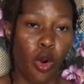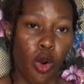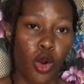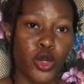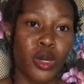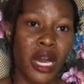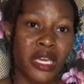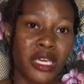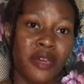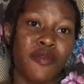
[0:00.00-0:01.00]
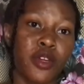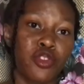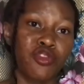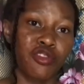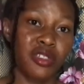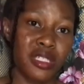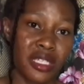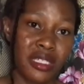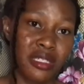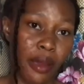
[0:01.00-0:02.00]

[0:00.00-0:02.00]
or you can give a trusted